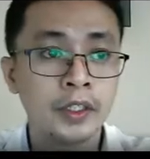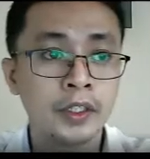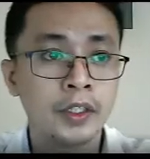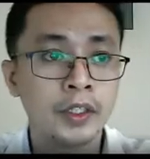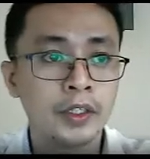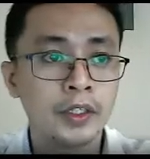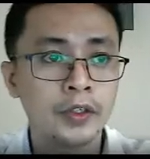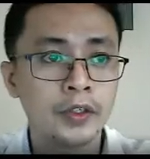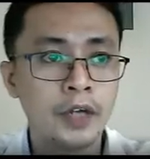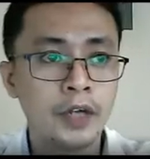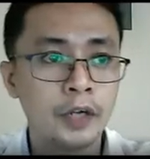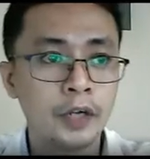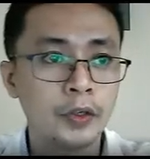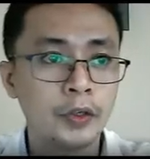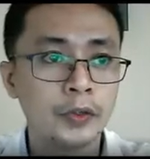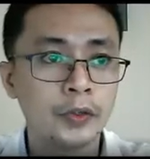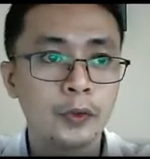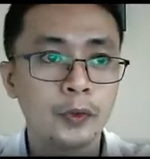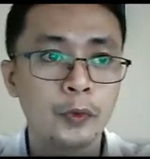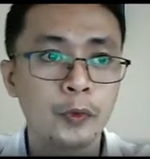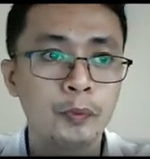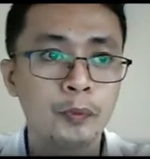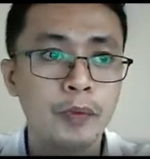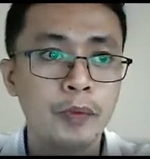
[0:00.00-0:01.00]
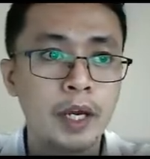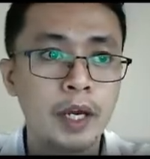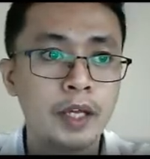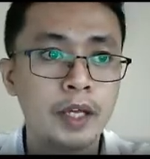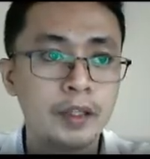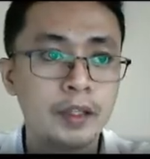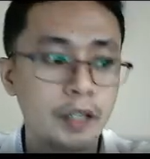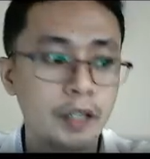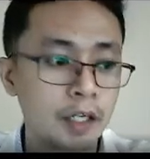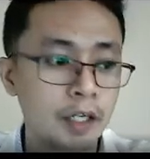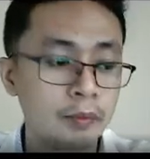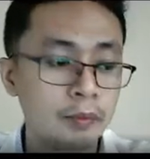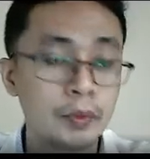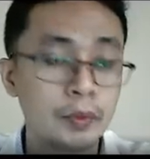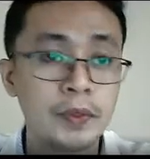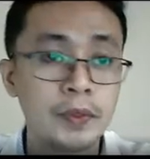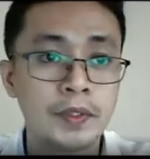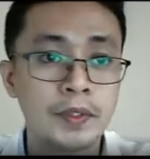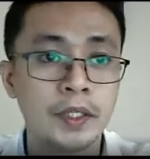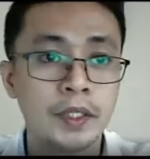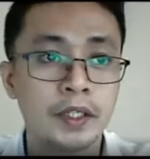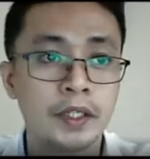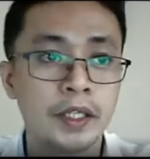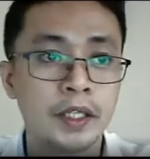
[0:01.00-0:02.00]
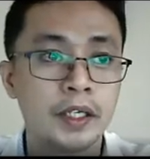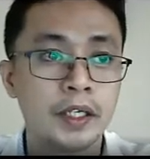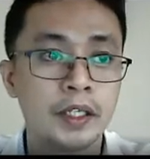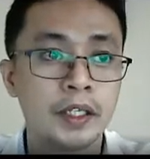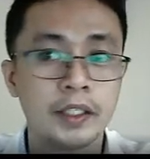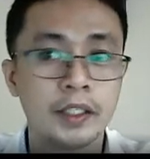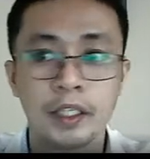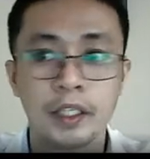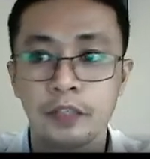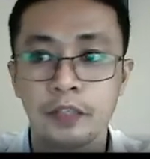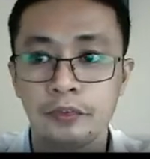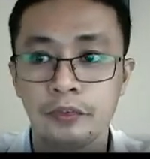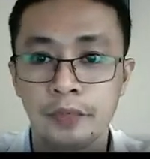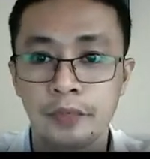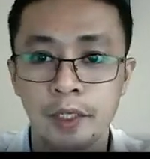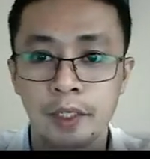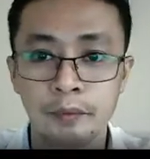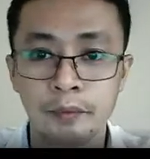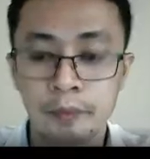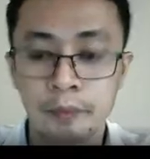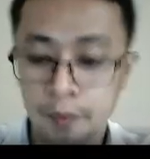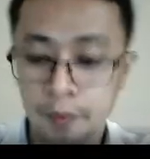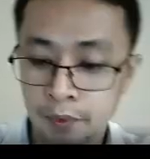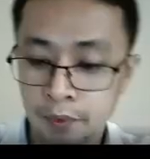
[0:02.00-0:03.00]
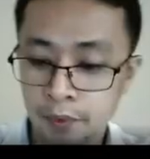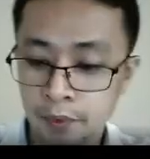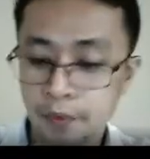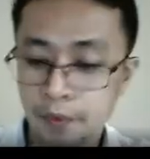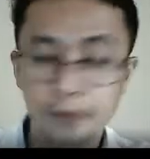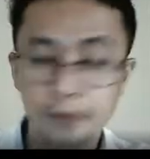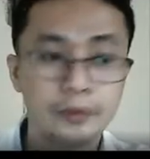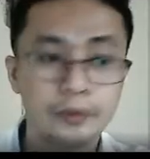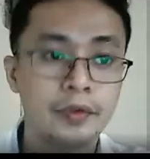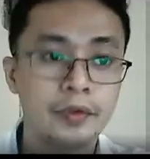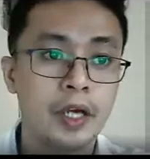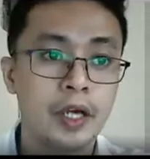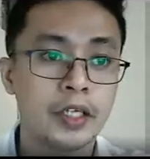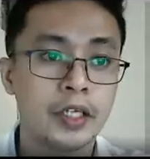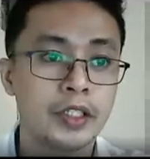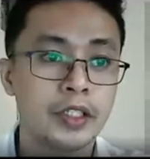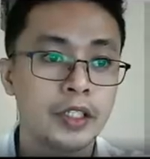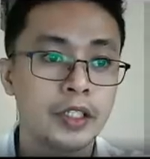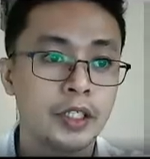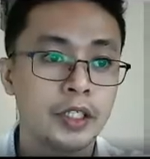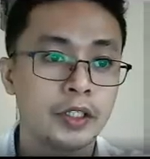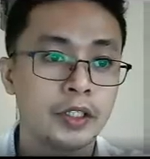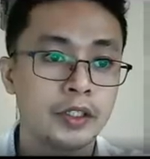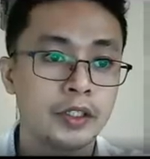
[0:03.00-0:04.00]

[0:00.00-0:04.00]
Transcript: you are going to combine them using the data.frame function.